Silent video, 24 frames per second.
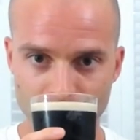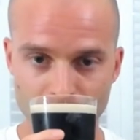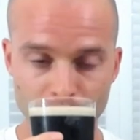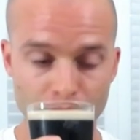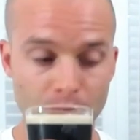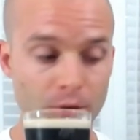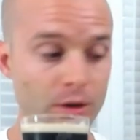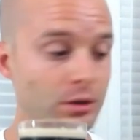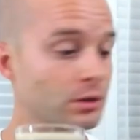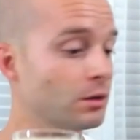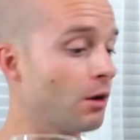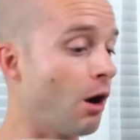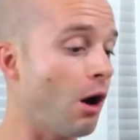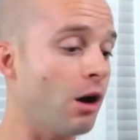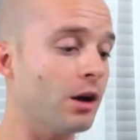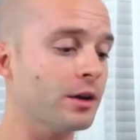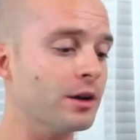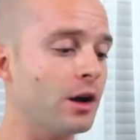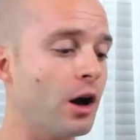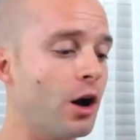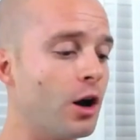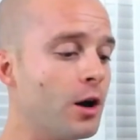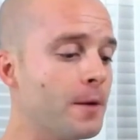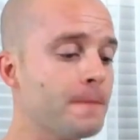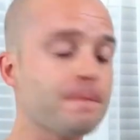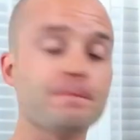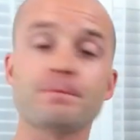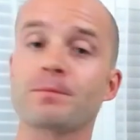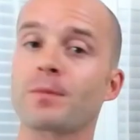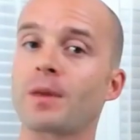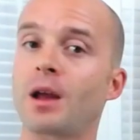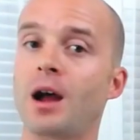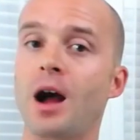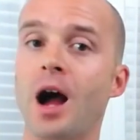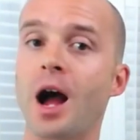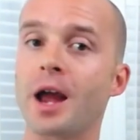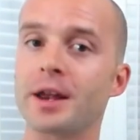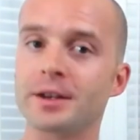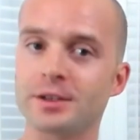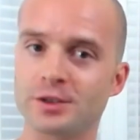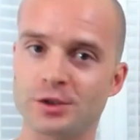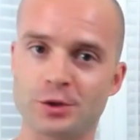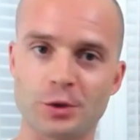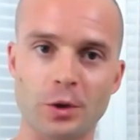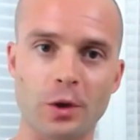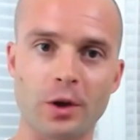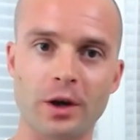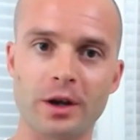But all in all, I
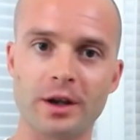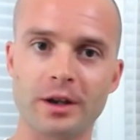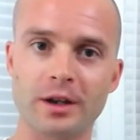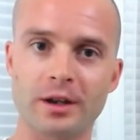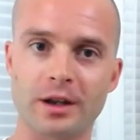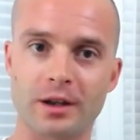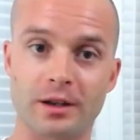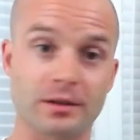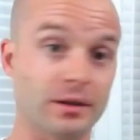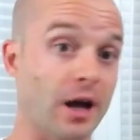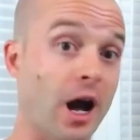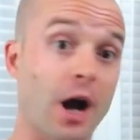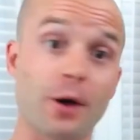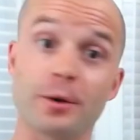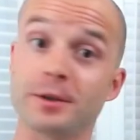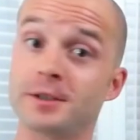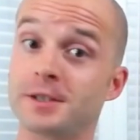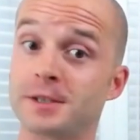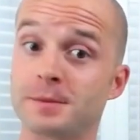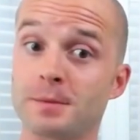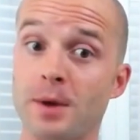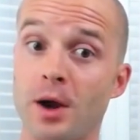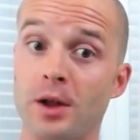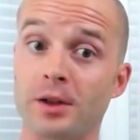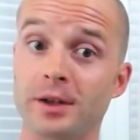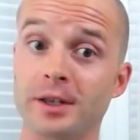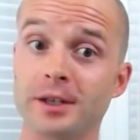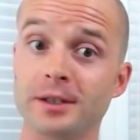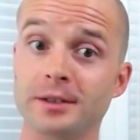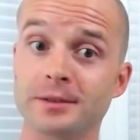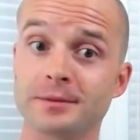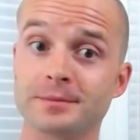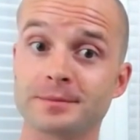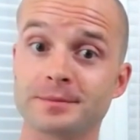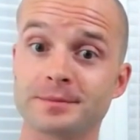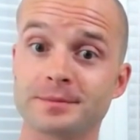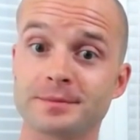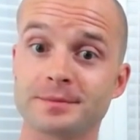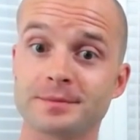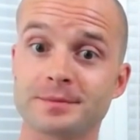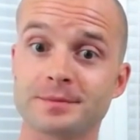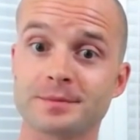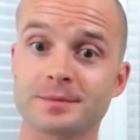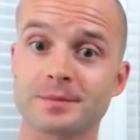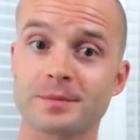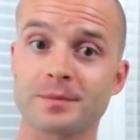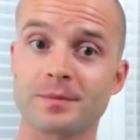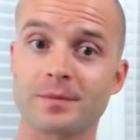enjoy how it's smelling,
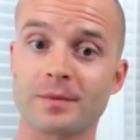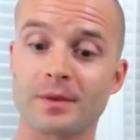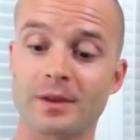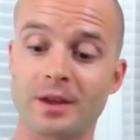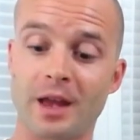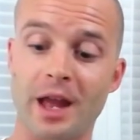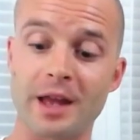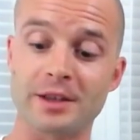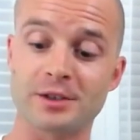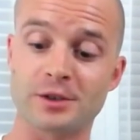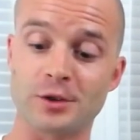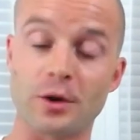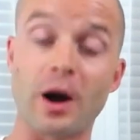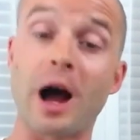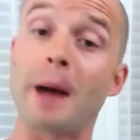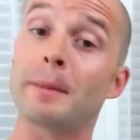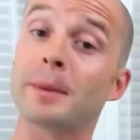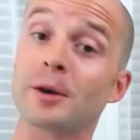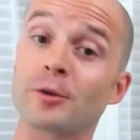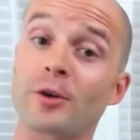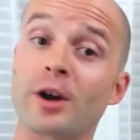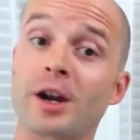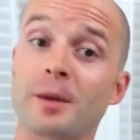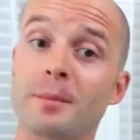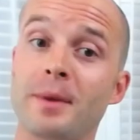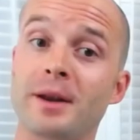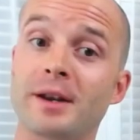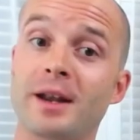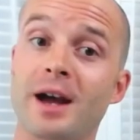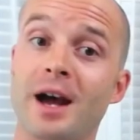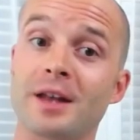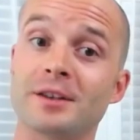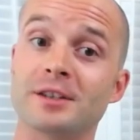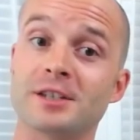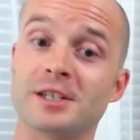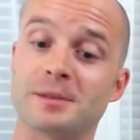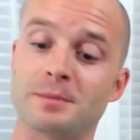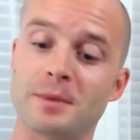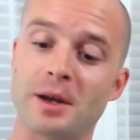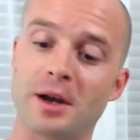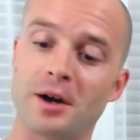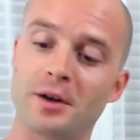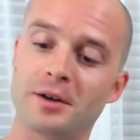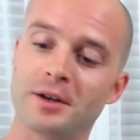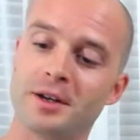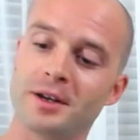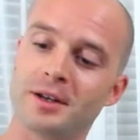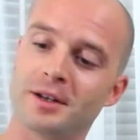and so I'm gonna recommend it on the
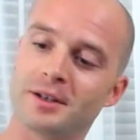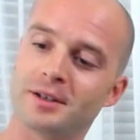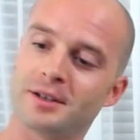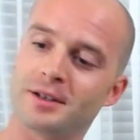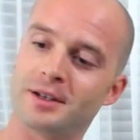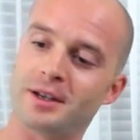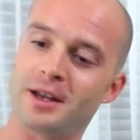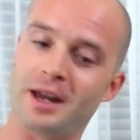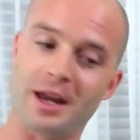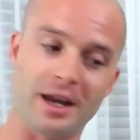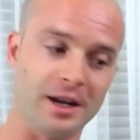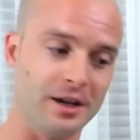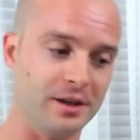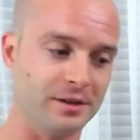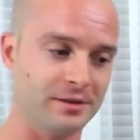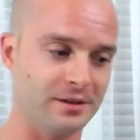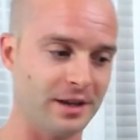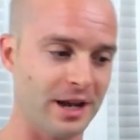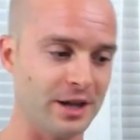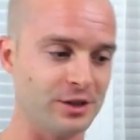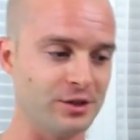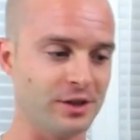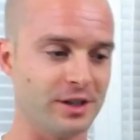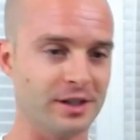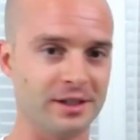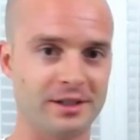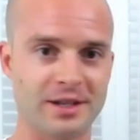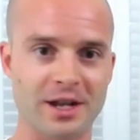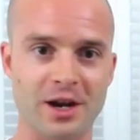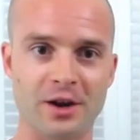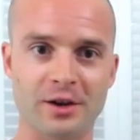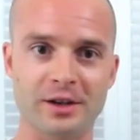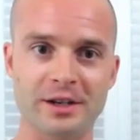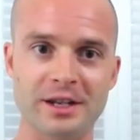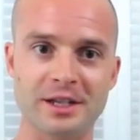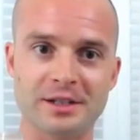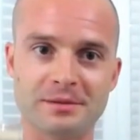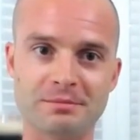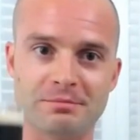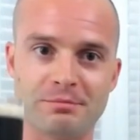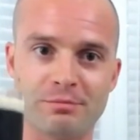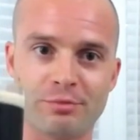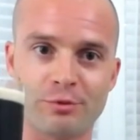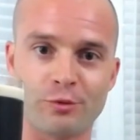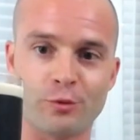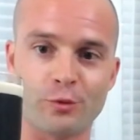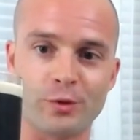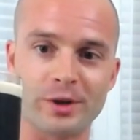smell. And as you can tell, it is
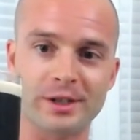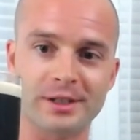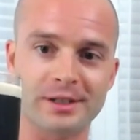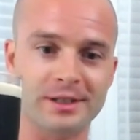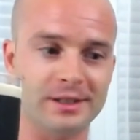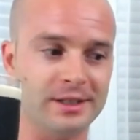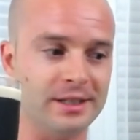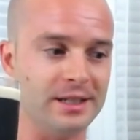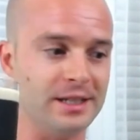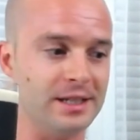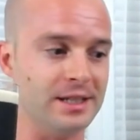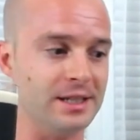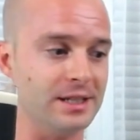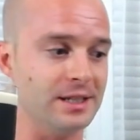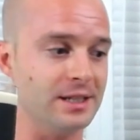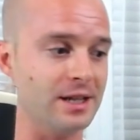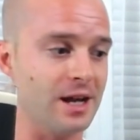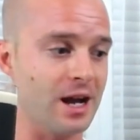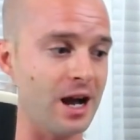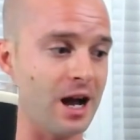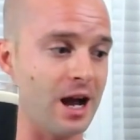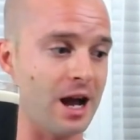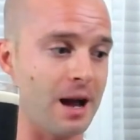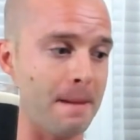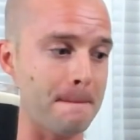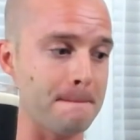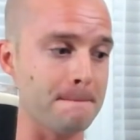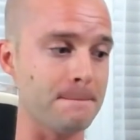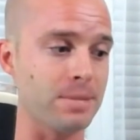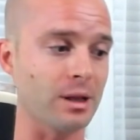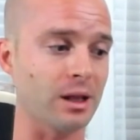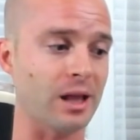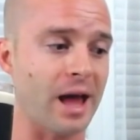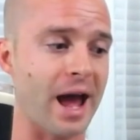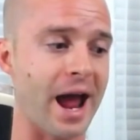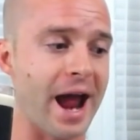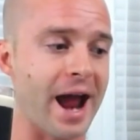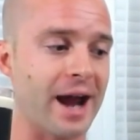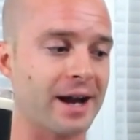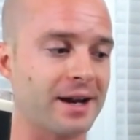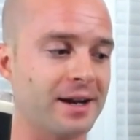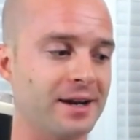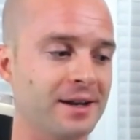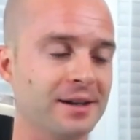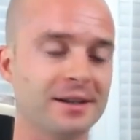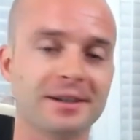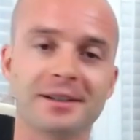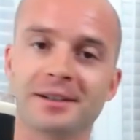pretty
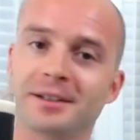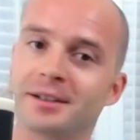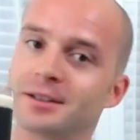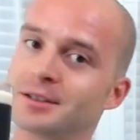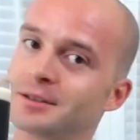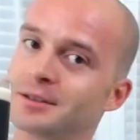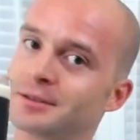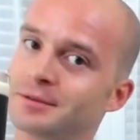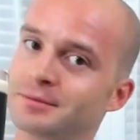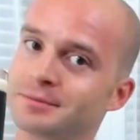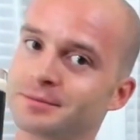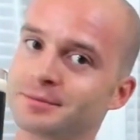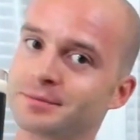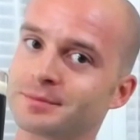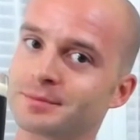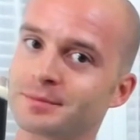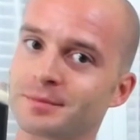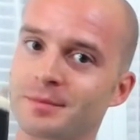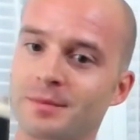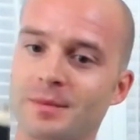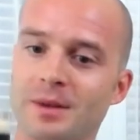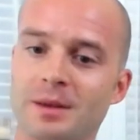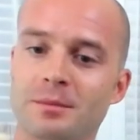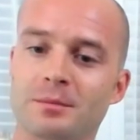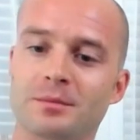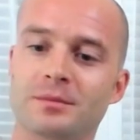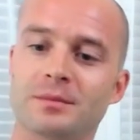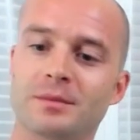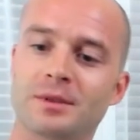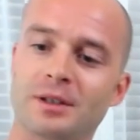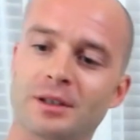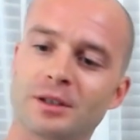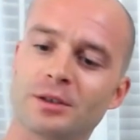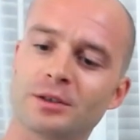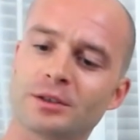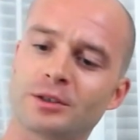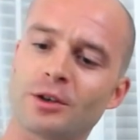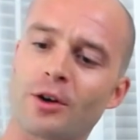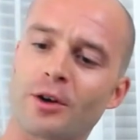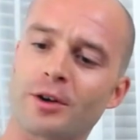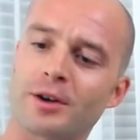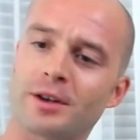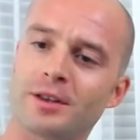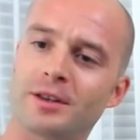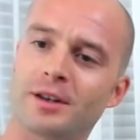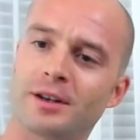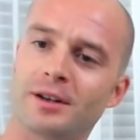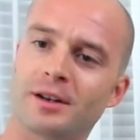black, a little
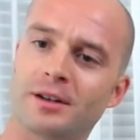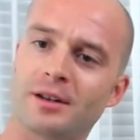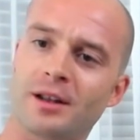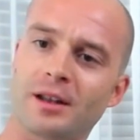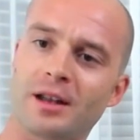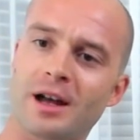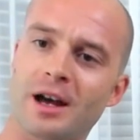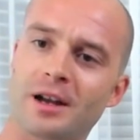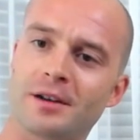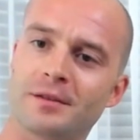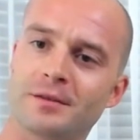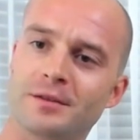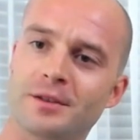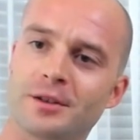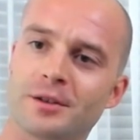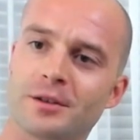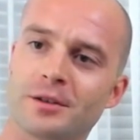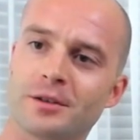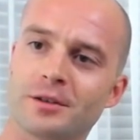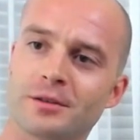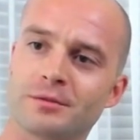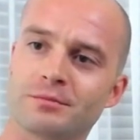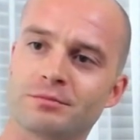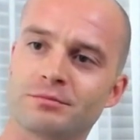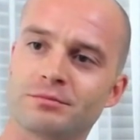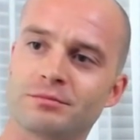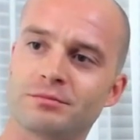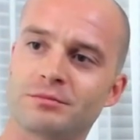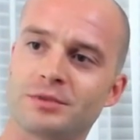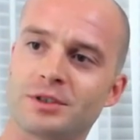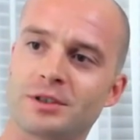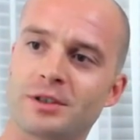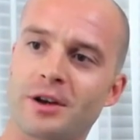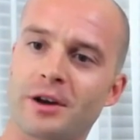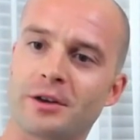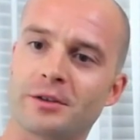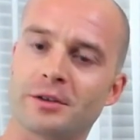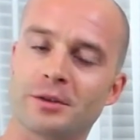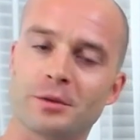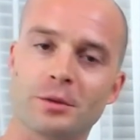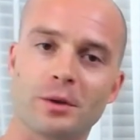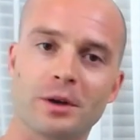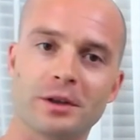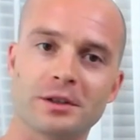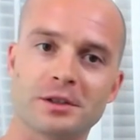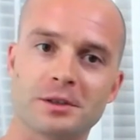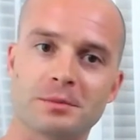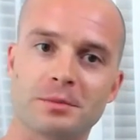darker than a lot of your standard
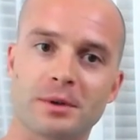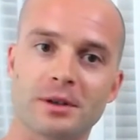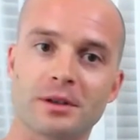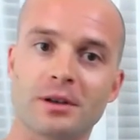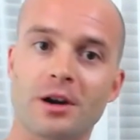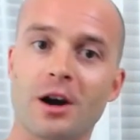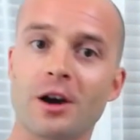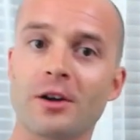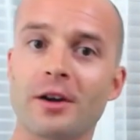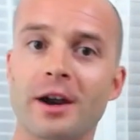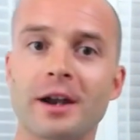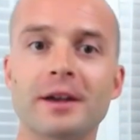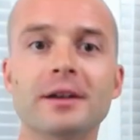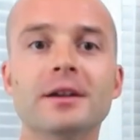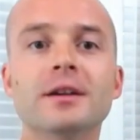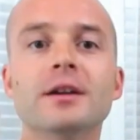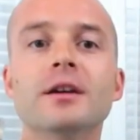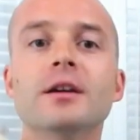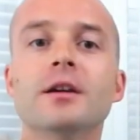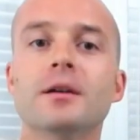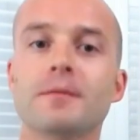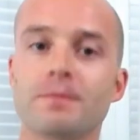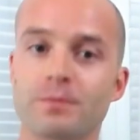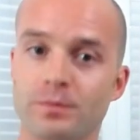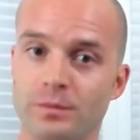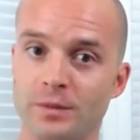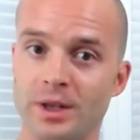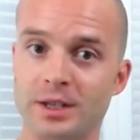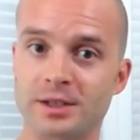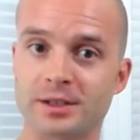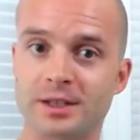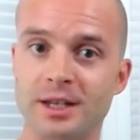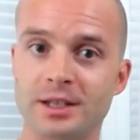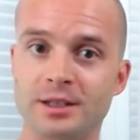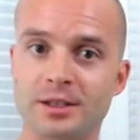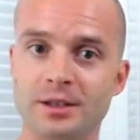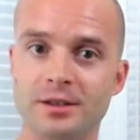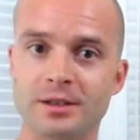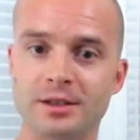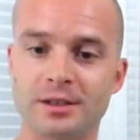ones. But all right, let's get to the